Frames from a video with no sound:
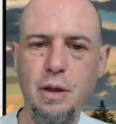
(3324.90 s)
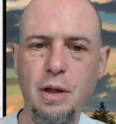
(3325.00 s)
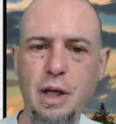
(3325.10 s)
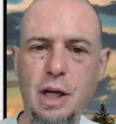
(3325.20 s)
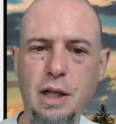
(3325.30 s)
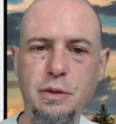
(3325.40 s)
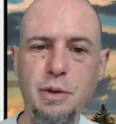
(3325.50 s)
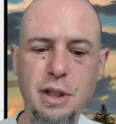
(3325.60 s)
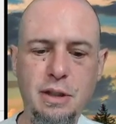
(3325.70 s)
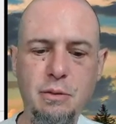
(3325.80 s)
Uh, so we'll
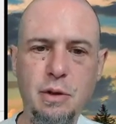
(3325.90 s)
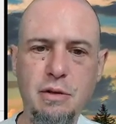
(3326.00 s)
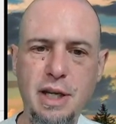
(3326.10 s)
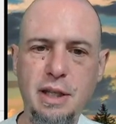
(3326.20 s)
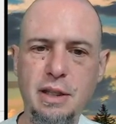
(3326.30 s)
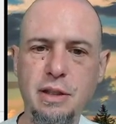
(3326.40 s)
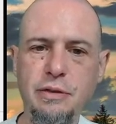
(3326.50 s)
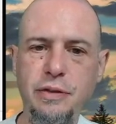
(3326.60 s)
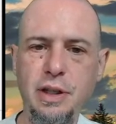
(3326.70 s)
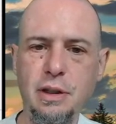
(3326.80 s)
need we'll create this as a
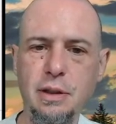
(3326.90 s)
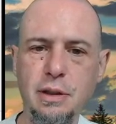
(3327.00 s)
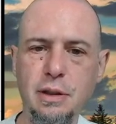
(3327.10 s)
field.